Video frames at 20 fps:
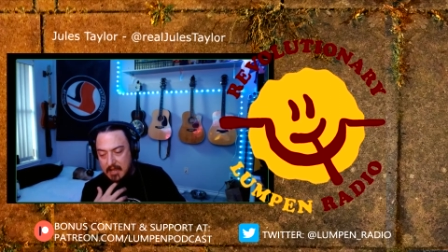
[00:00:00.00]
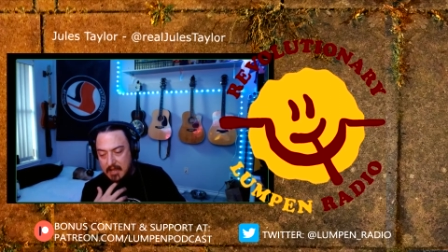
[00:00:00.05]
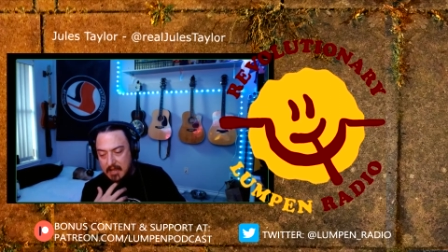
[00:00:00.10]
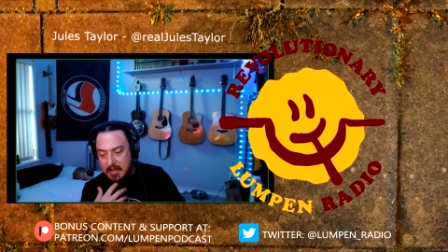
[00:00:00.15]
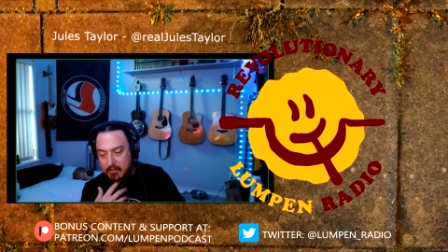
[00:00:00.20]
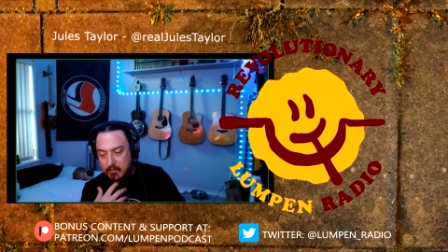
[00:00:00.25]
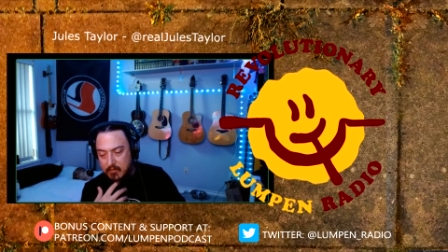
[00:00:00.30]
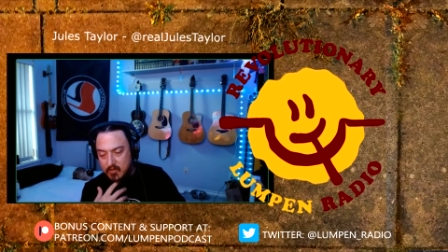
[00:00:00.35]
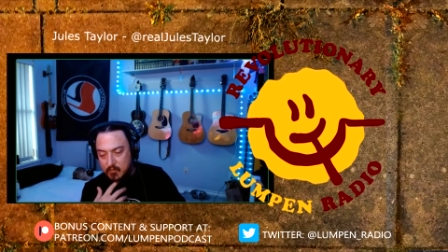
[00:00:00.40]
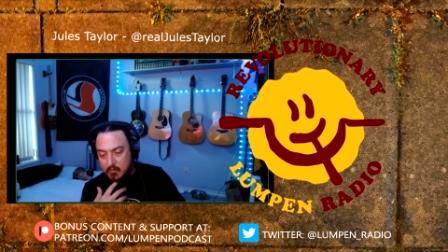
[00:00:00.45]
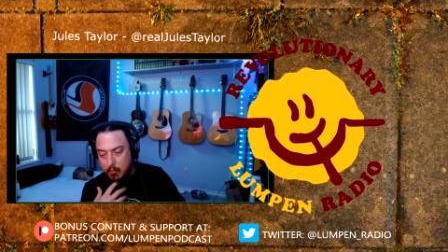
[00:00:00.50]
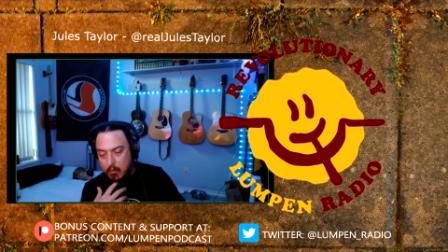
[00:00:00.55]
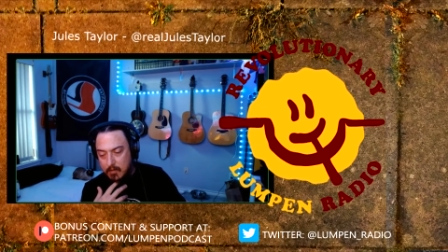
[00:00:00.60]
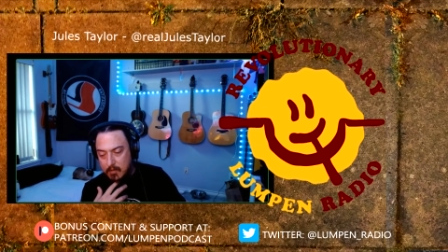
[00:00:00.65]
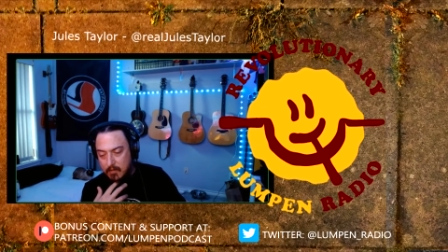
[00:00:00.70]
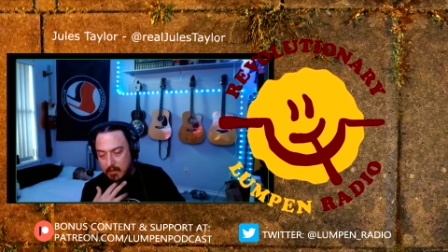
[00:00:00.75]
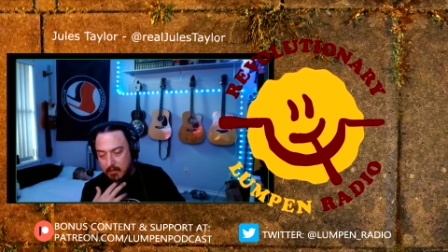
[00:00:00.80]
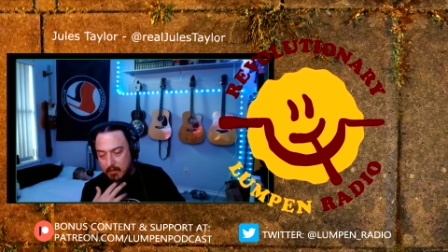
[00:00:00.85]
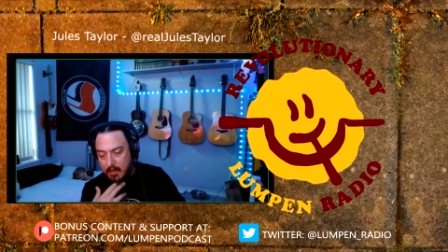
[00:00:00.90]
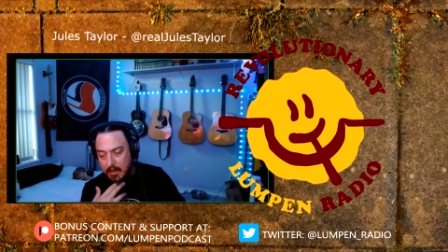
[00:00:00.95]
at this point
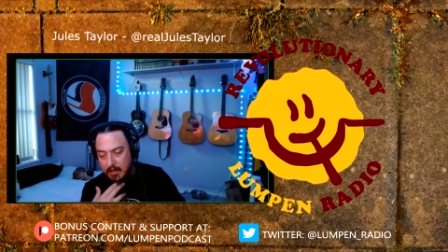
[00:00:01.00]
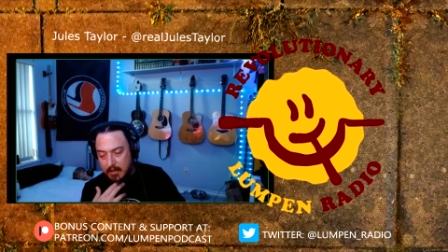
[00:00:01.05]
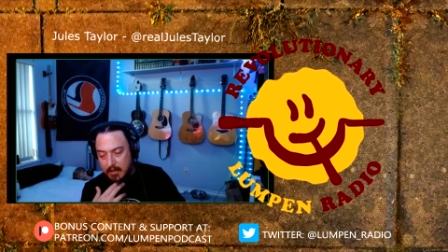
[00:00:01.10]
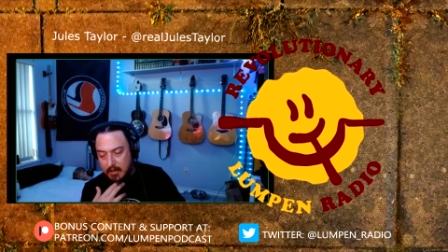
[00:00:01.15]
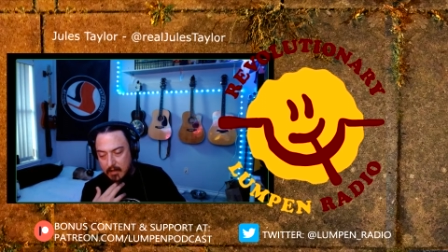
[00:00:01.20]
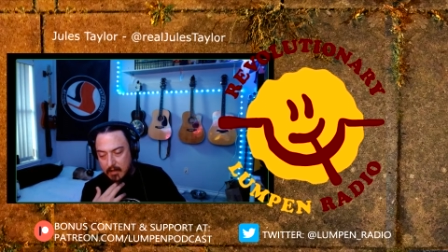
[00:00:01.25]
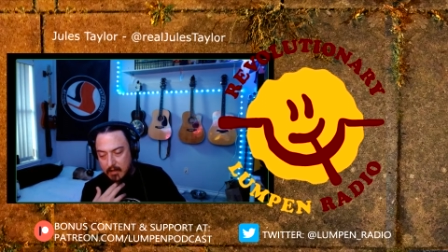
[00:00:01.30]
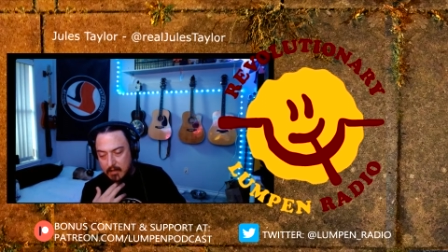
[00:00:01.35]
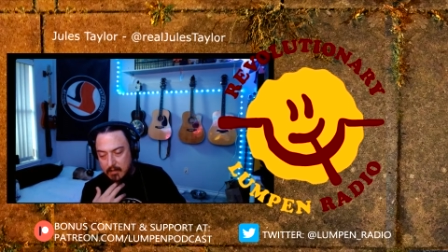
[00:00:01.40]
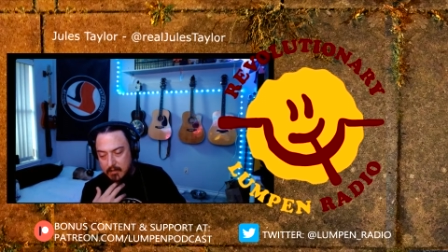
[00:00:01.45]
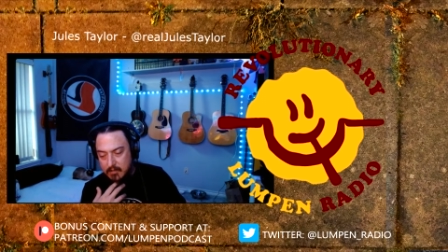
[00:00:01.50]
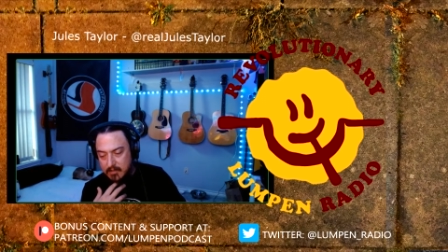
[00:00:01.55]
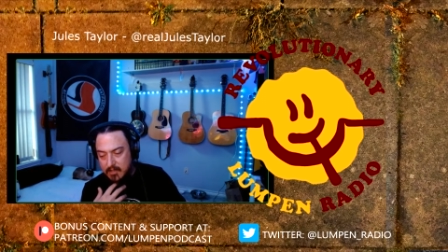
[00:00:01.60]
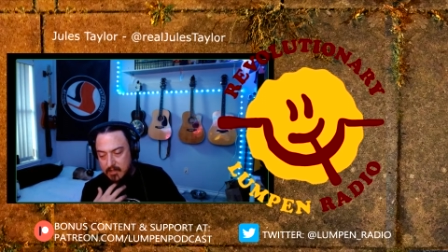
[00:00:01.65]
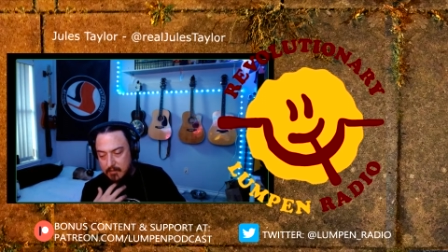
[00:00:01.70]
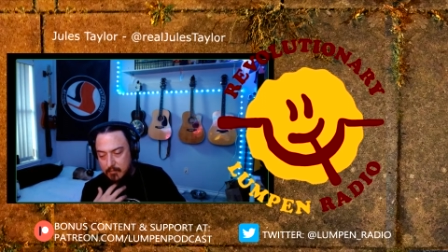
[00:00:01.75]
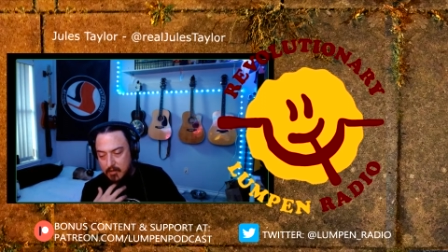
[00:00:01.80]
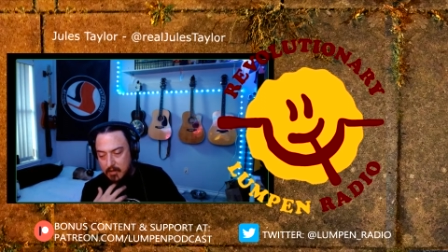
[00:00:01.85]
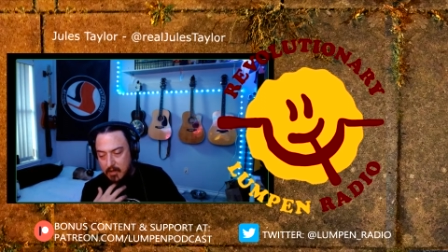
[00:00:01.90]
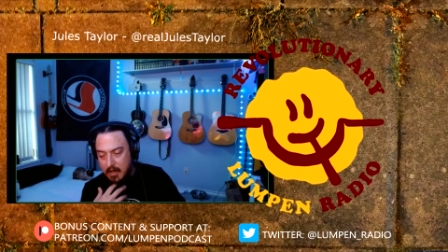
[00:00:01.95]
that like
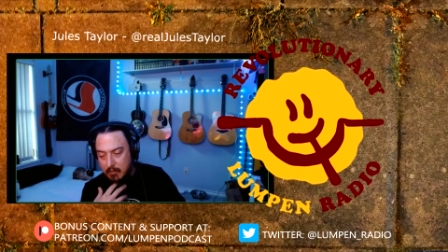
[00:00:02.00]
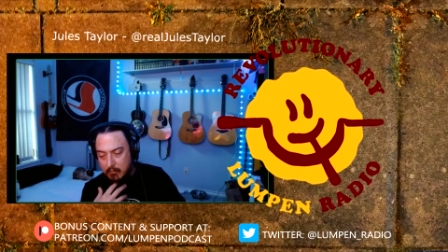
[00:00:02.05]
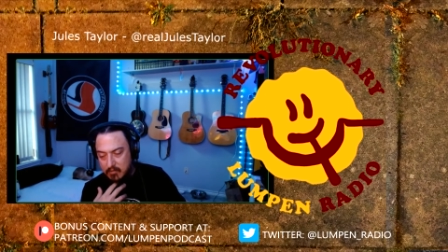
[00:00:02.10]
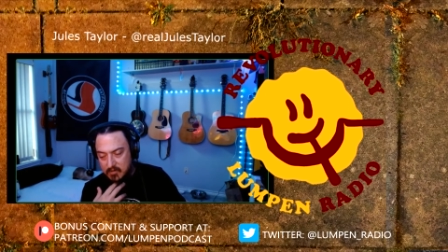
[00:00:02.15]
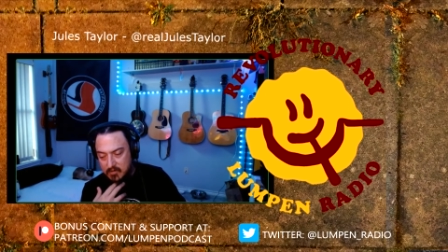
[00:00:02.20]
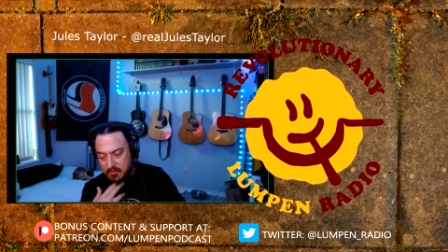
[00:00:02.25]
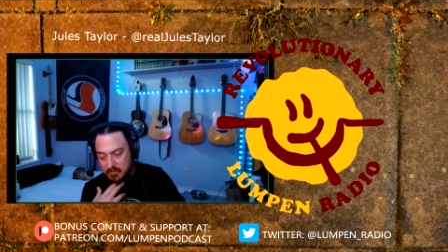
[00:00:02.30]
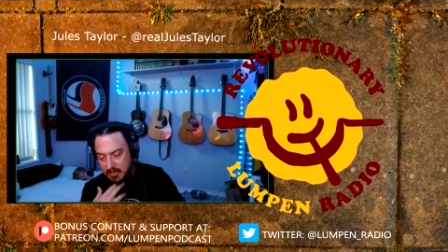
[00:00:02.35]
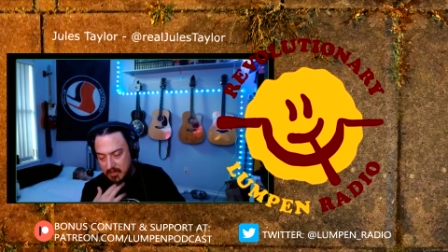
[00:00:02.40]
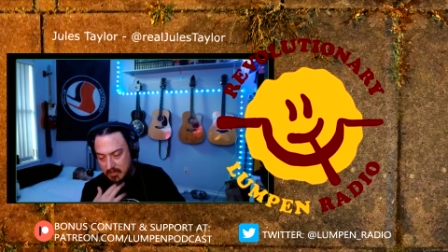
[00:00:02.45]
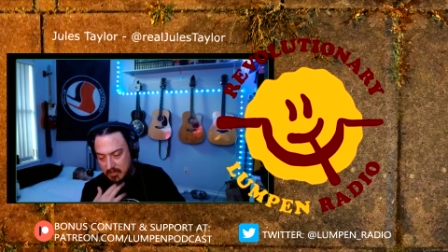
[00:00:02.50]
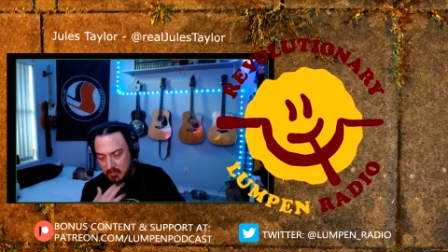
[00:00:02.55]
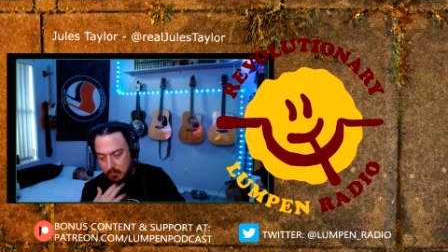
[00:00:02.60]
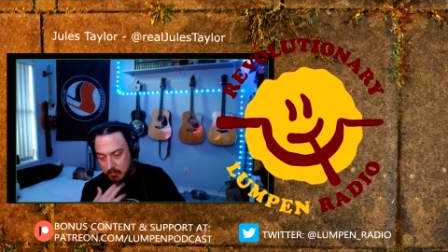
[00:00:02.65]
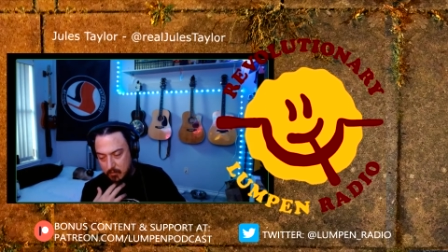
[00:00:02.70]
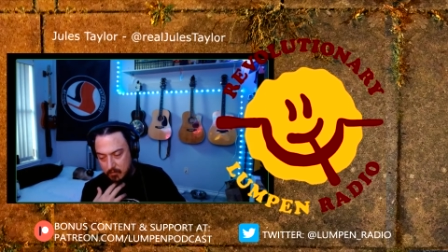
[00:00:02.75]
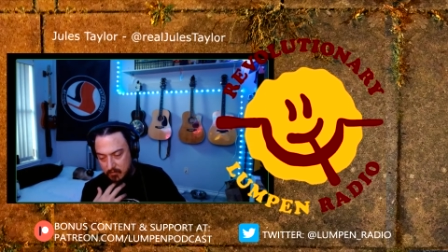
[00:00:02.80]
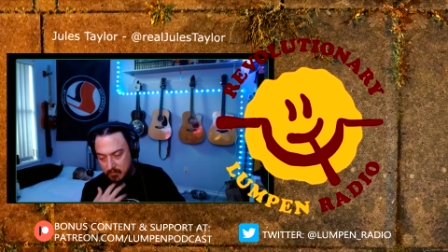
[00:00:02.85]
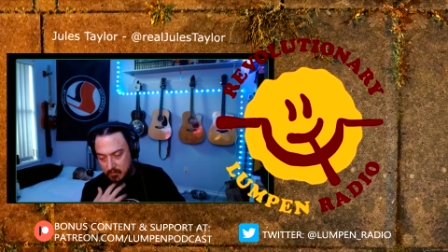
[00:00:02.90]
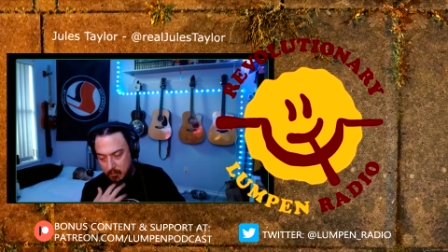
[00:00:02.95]
CPI was a sex
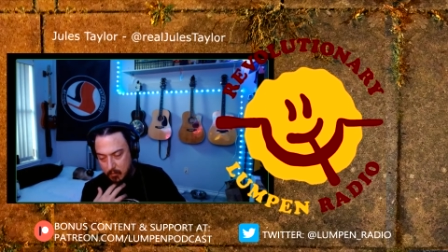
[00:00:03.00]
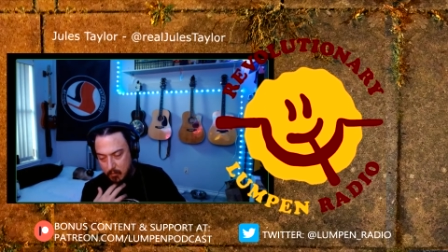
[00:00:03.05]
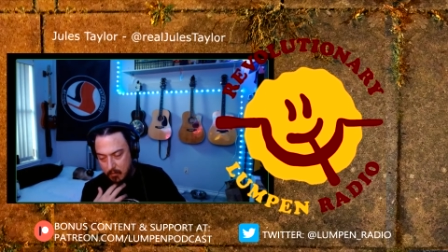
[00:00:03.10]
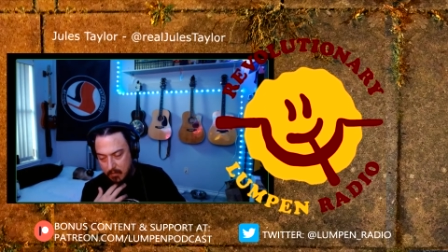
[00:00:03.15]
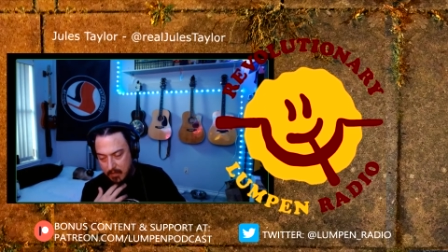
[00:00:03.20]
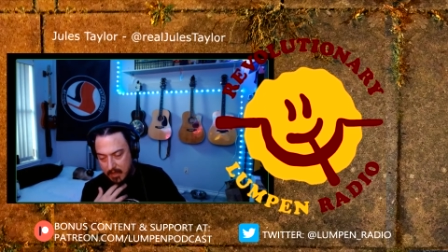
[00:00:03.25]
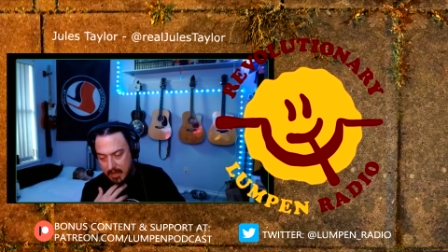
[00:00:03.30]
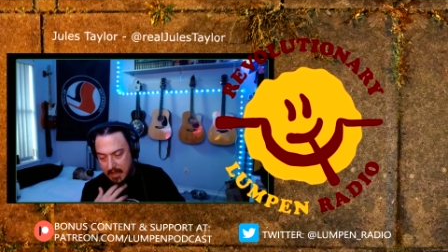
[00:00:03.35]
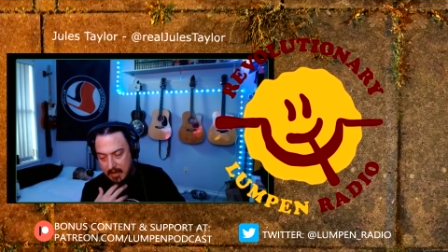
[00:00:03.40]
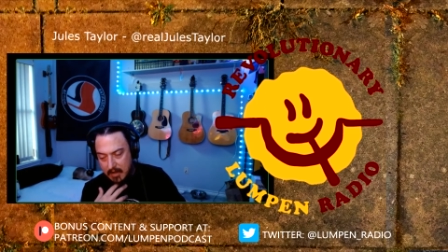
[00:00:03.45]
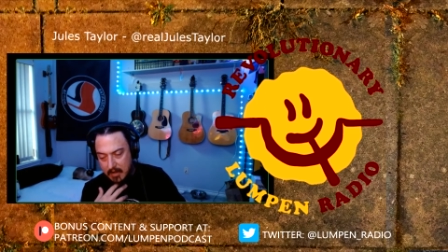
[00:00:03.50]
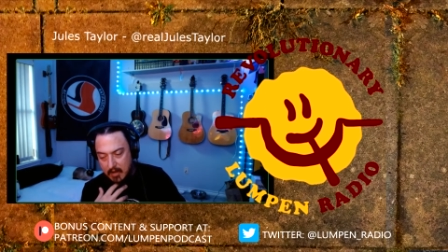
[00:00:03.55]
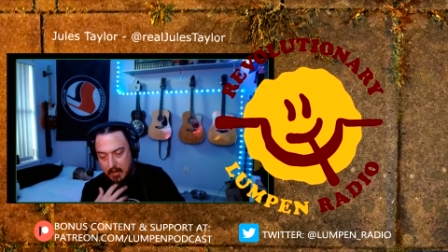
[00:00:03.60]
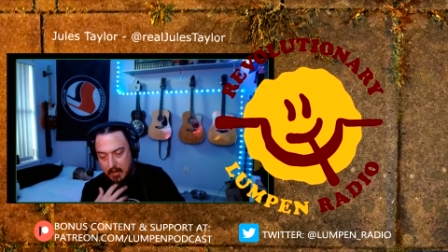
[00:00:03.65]
cult or that